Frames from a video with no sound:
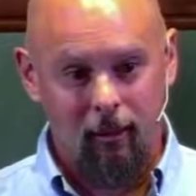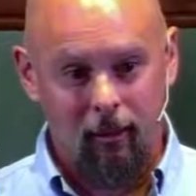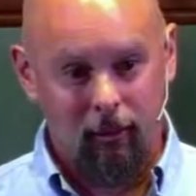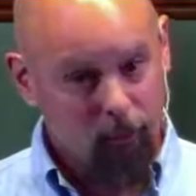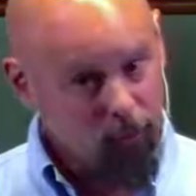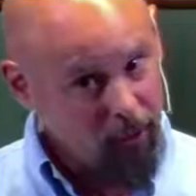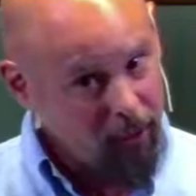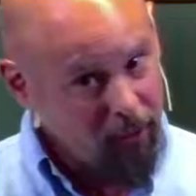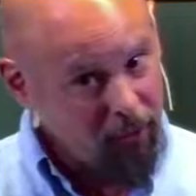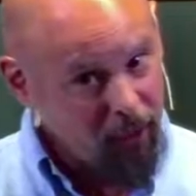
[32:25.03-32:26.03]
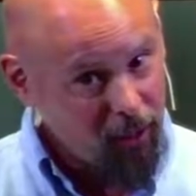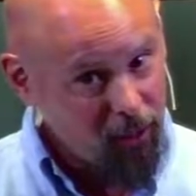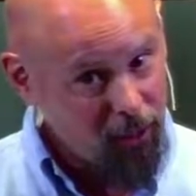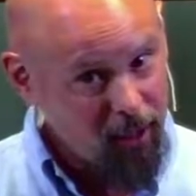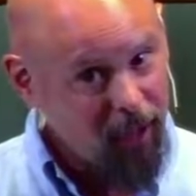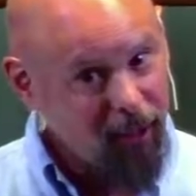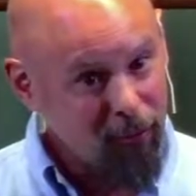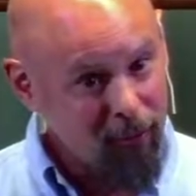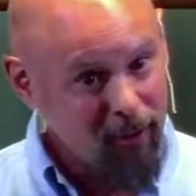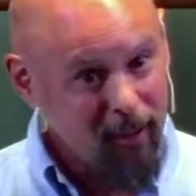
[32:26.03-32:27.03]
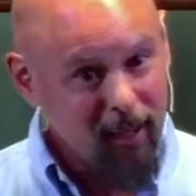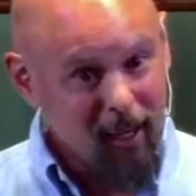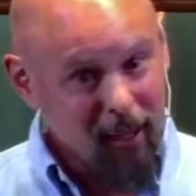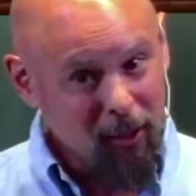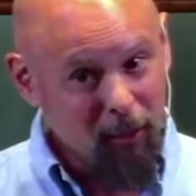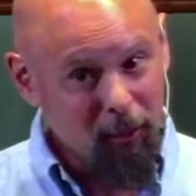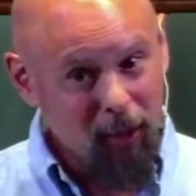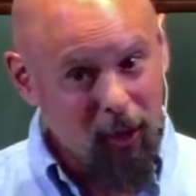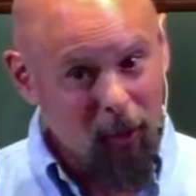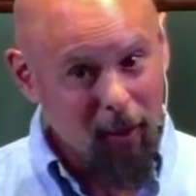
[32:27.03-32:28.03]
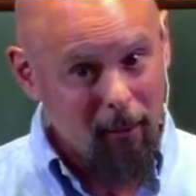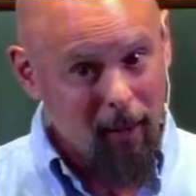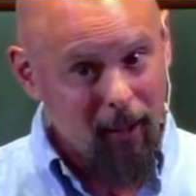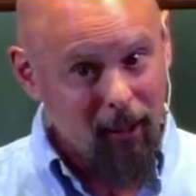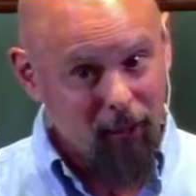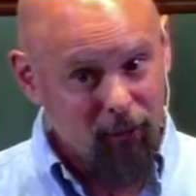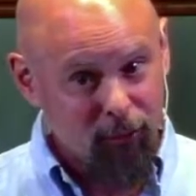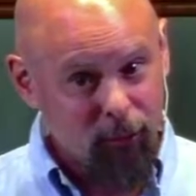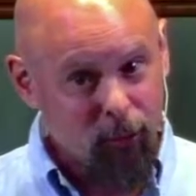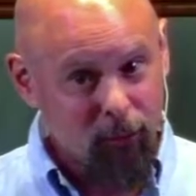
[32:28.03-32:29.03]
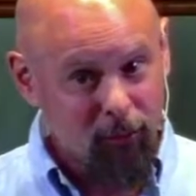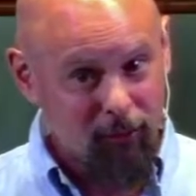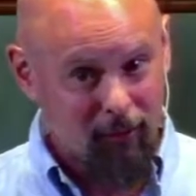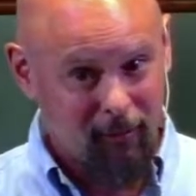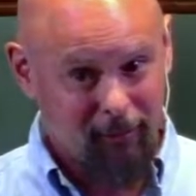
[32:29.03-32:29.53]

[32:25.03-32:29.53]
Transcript: It's a real subtle shift, and you'll know it by its fruits.